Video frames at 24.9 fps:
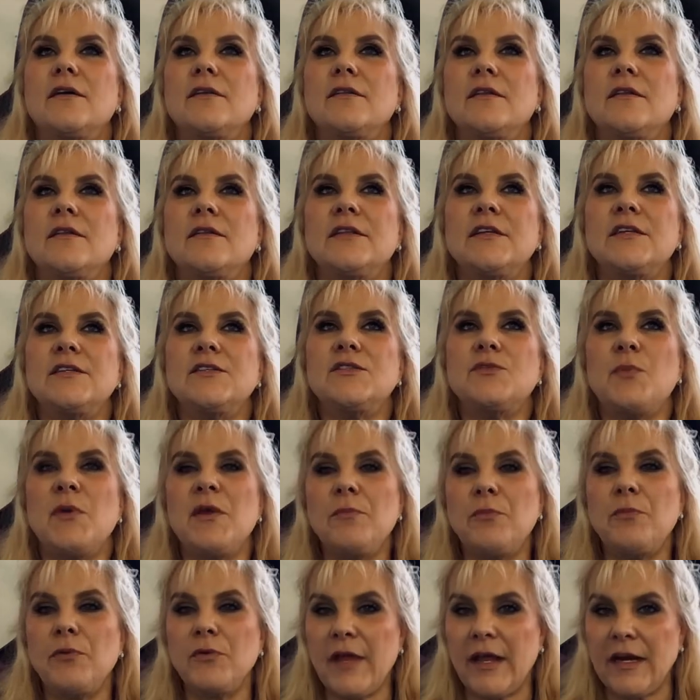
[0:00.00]
these
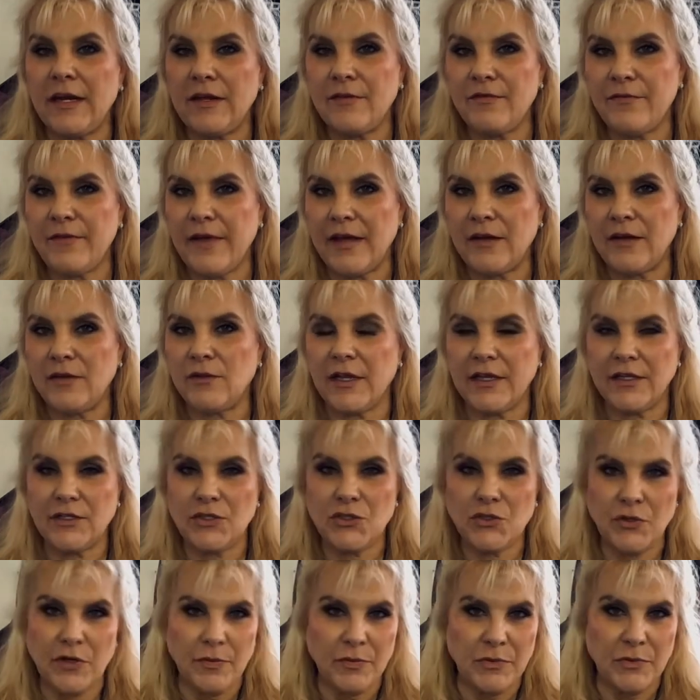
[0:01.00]
people that he found, like
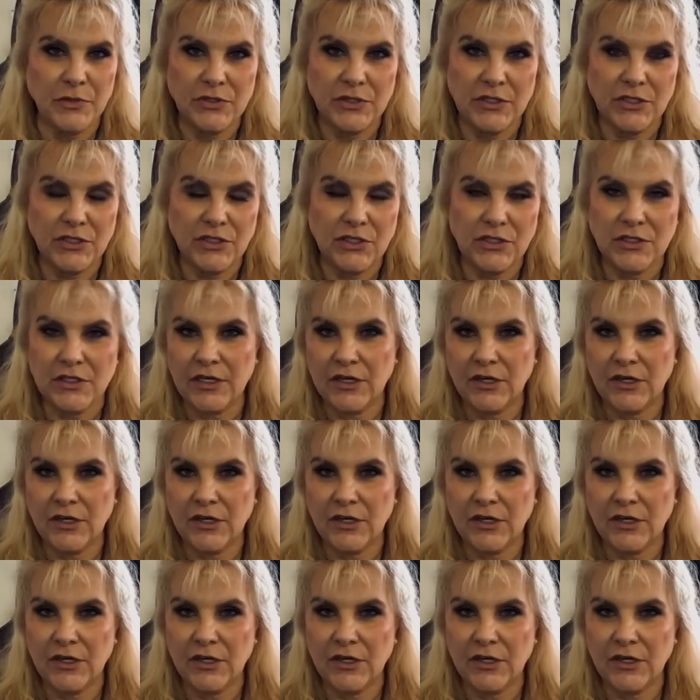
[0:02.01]
street musicians